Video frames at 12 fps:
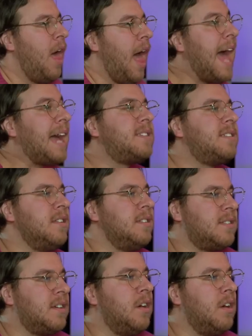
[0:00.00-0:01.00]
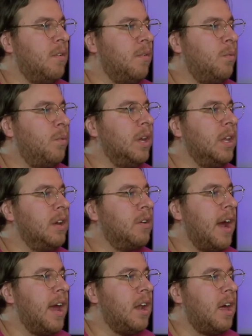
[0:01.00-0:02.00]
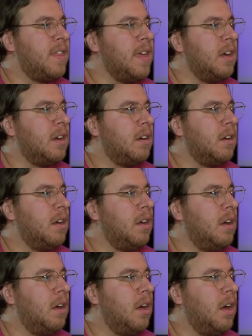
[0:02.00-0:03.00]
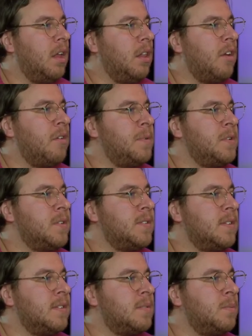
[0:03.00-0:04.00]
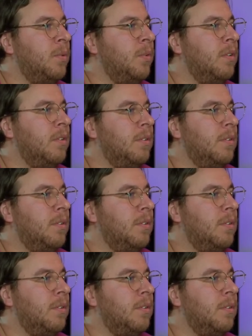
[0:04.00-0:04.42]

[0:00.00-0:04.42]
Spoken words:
Accidents are really great. I think a lot of producers will